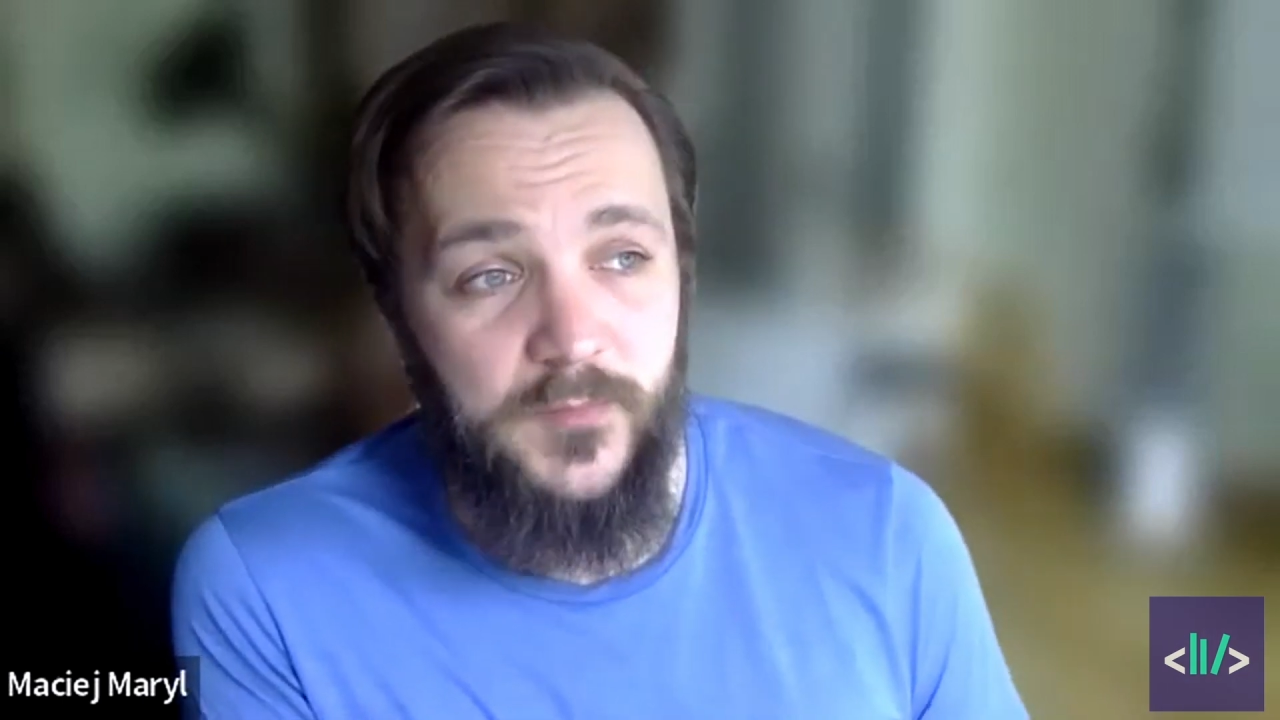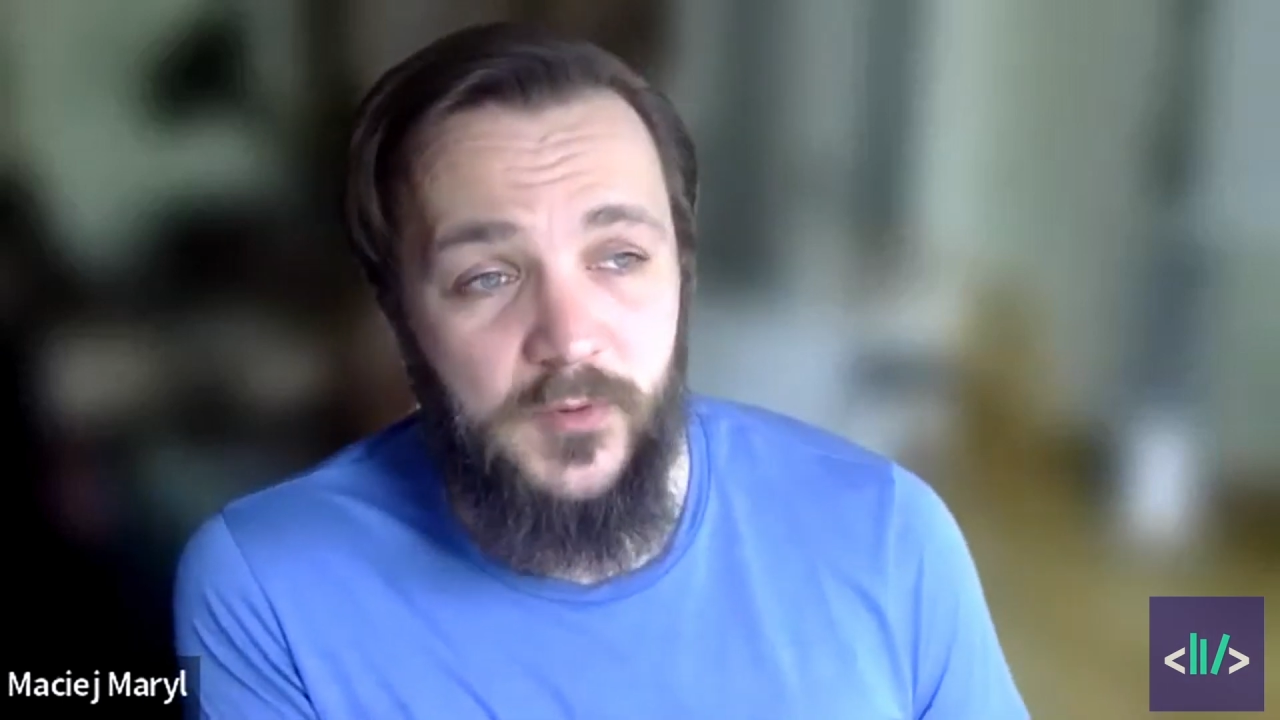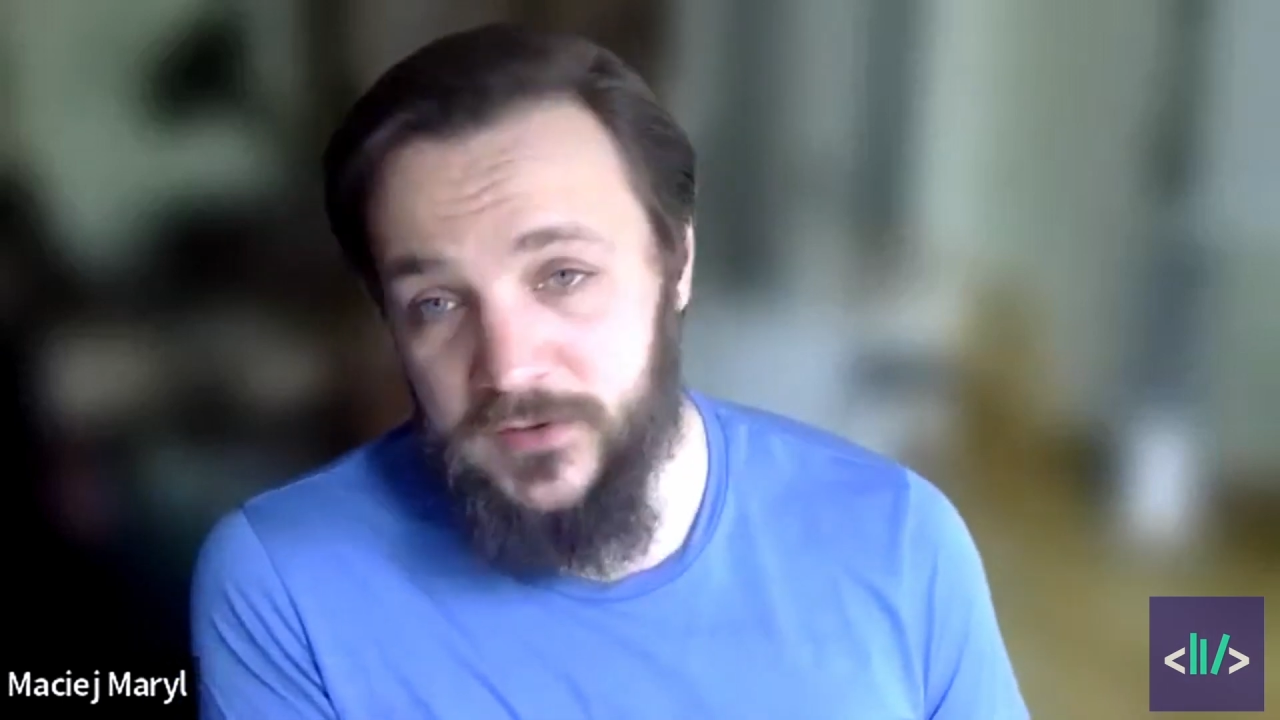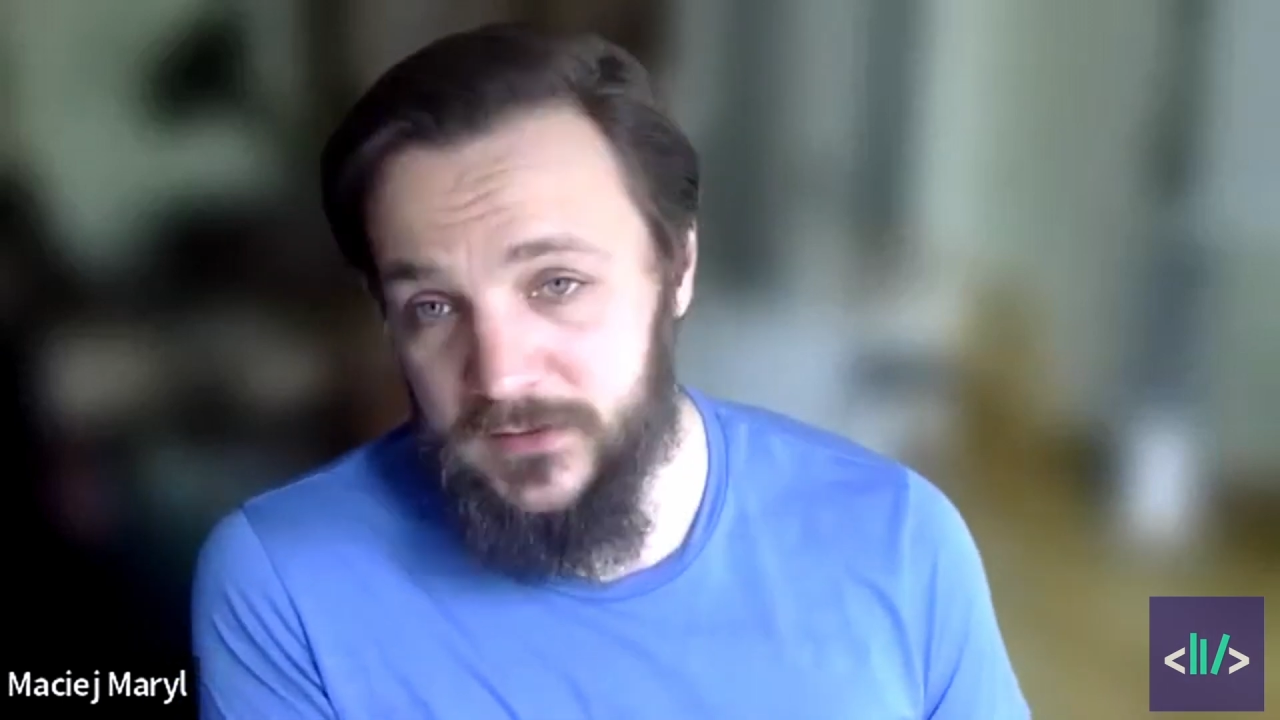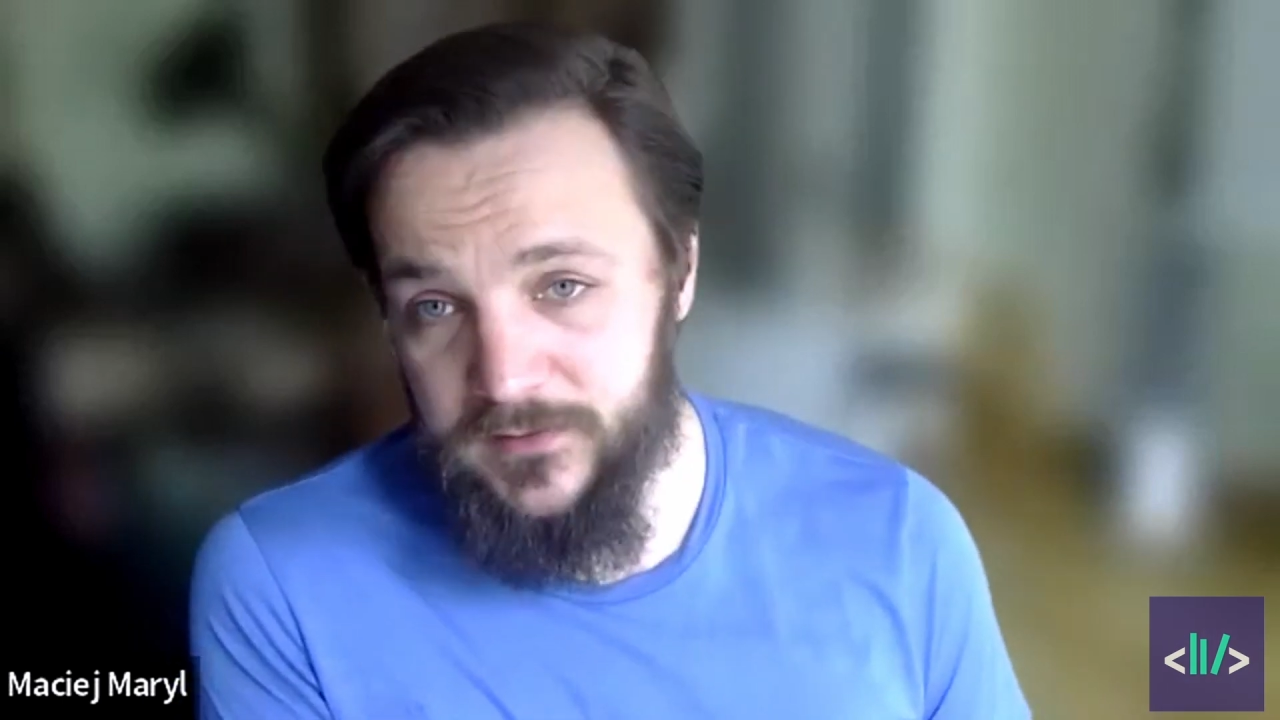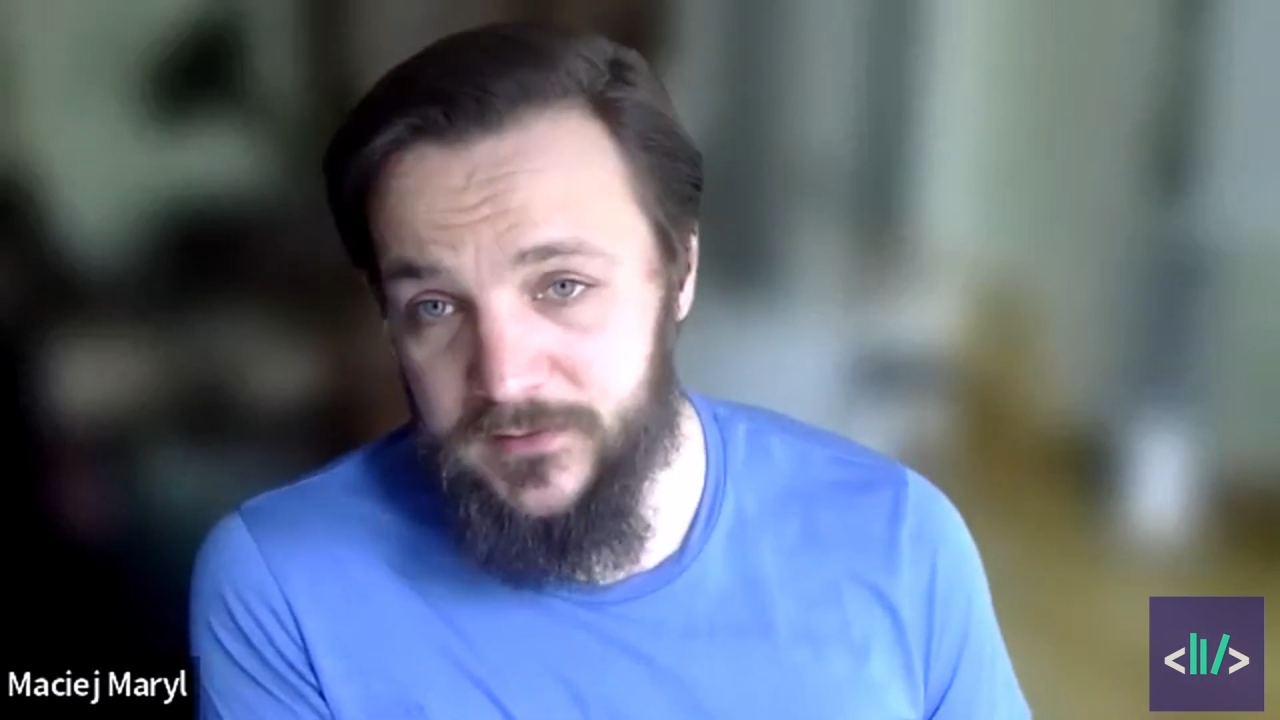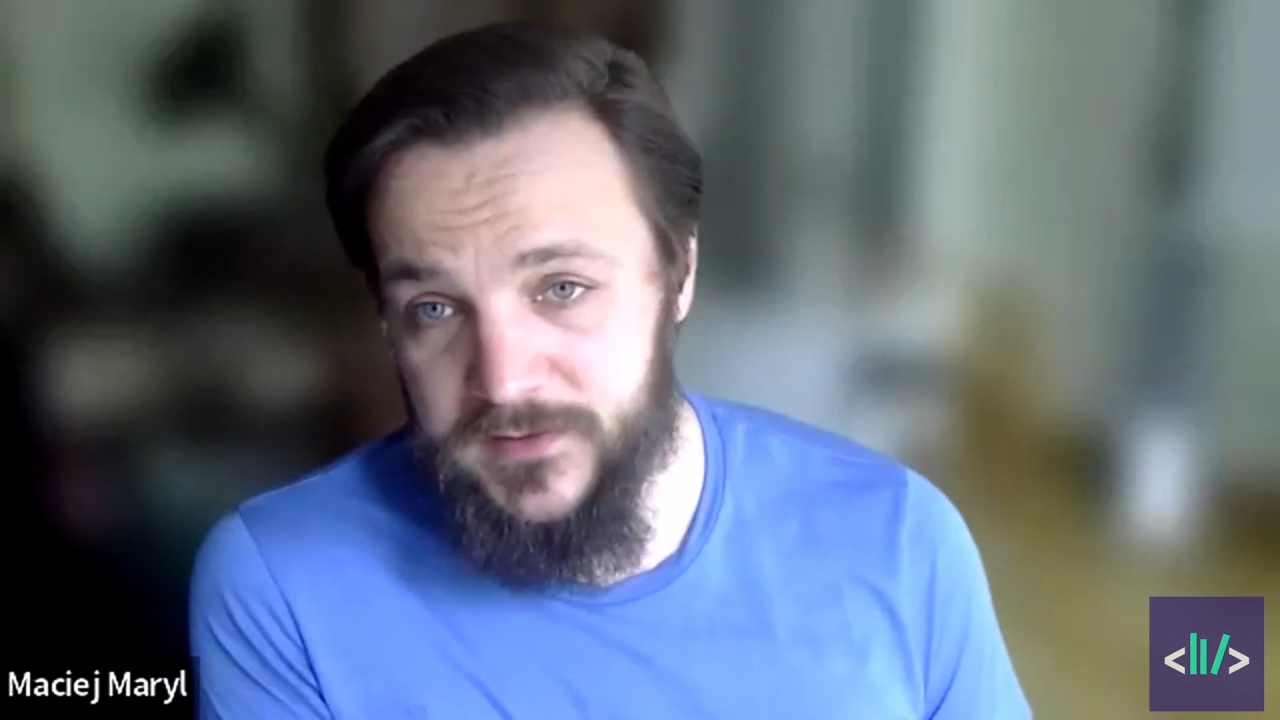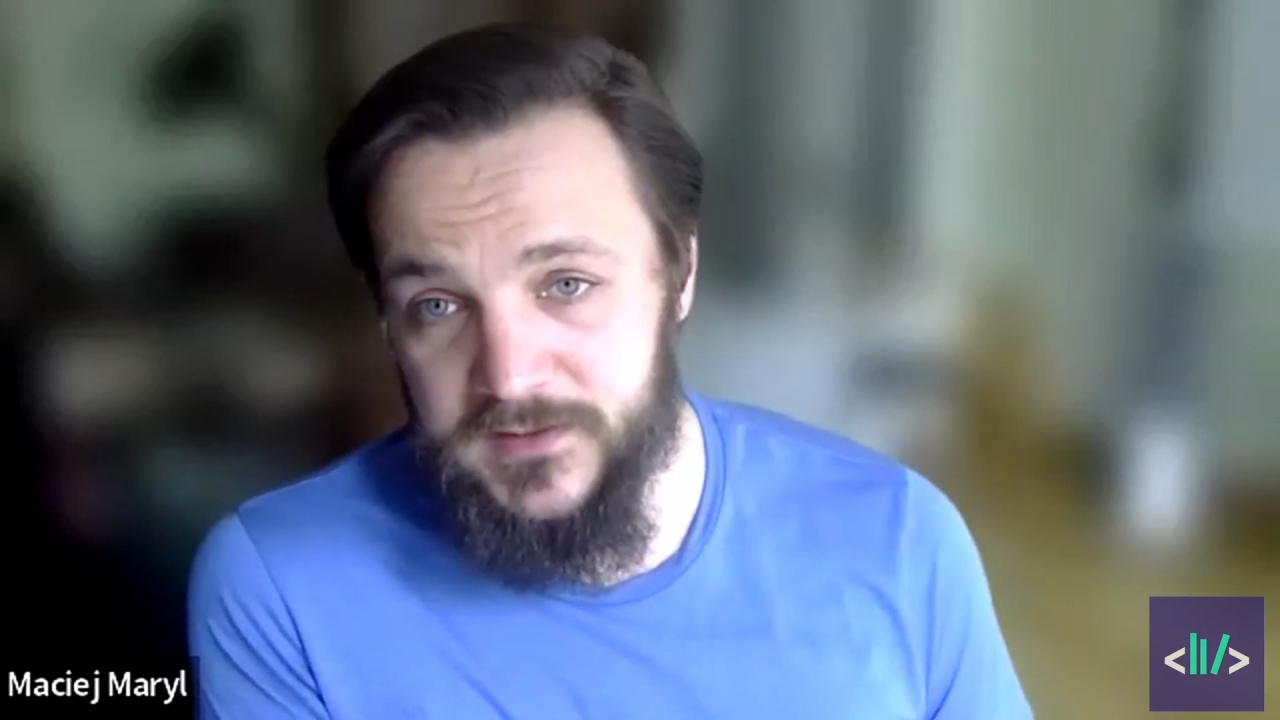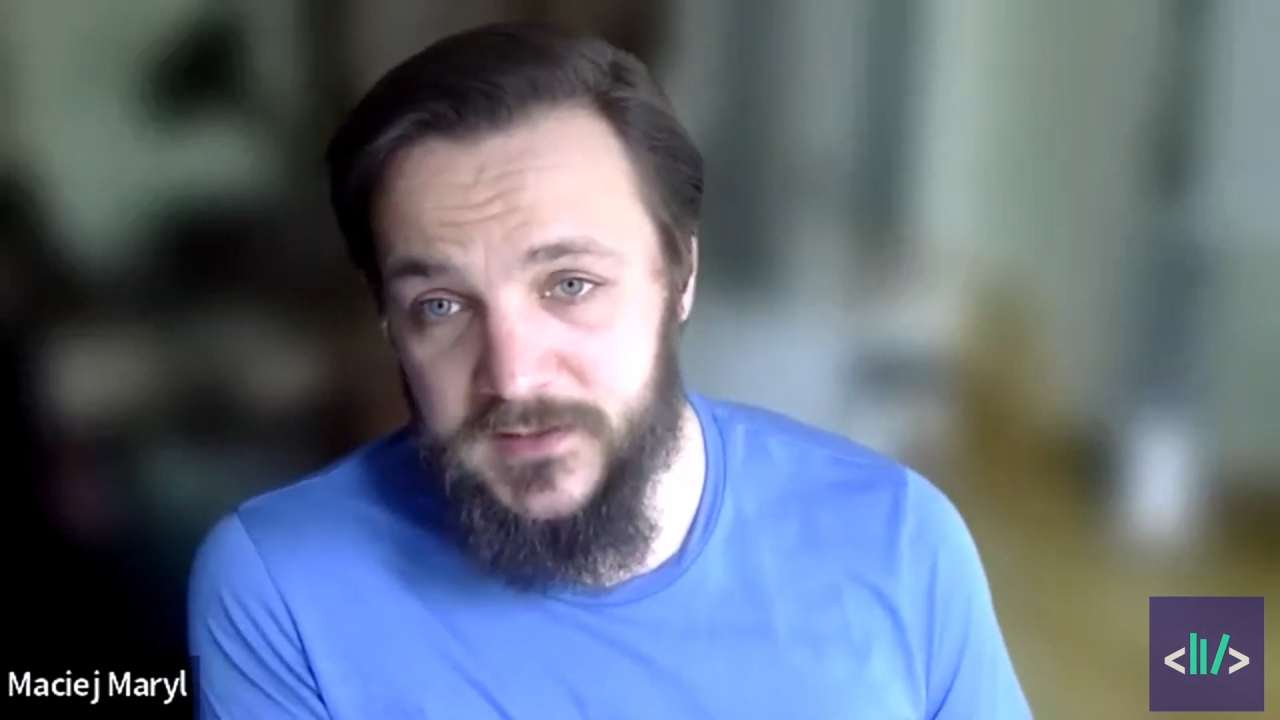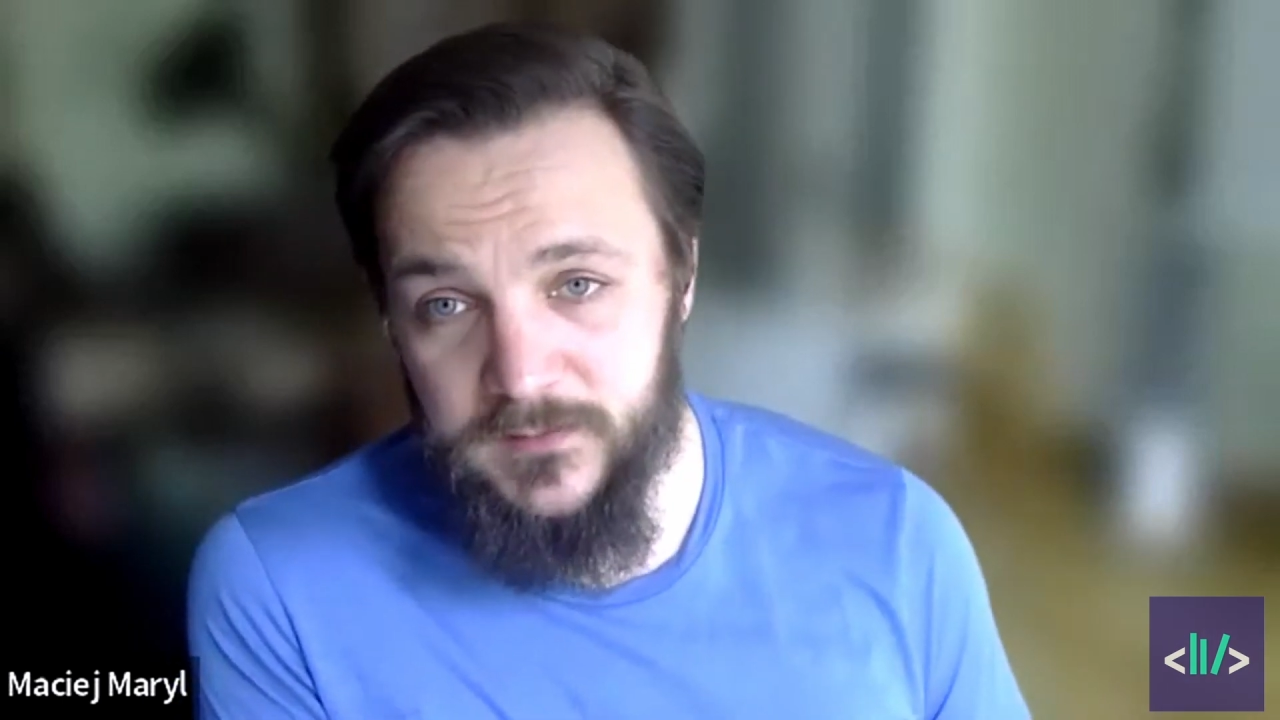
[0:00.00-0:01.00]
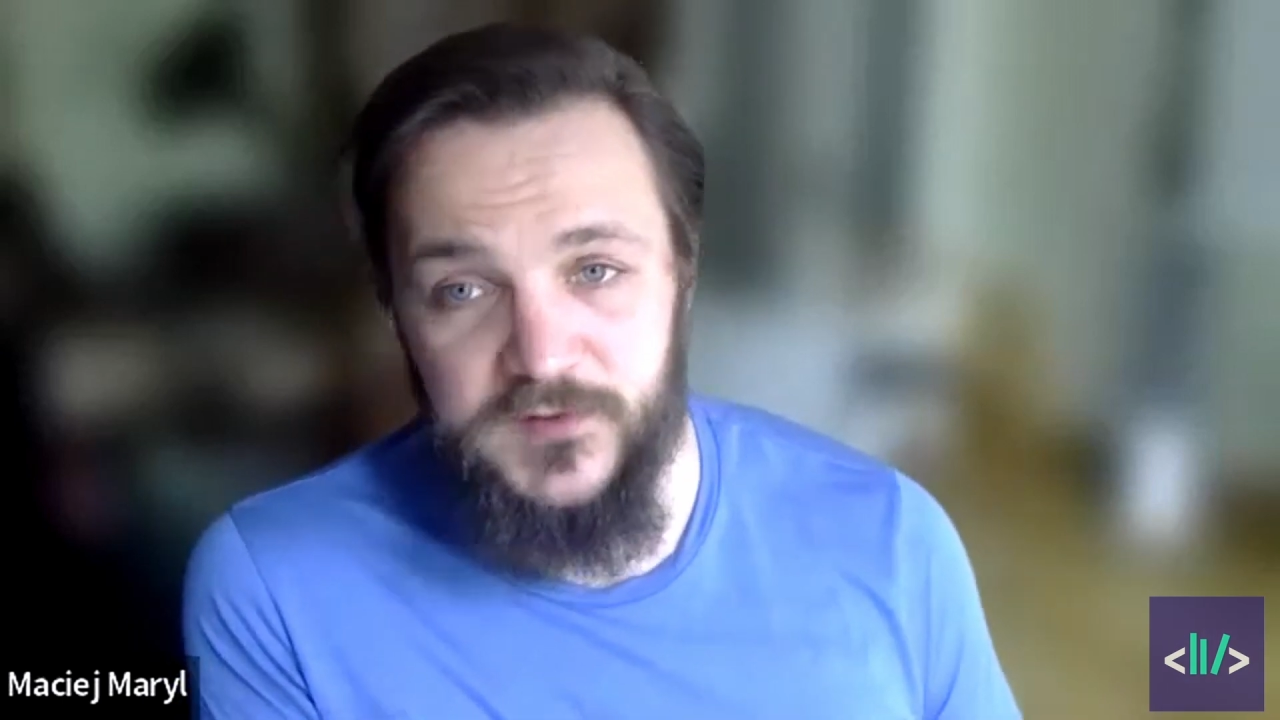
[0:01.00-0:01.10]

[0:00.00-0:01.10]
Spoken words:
Polish literary system.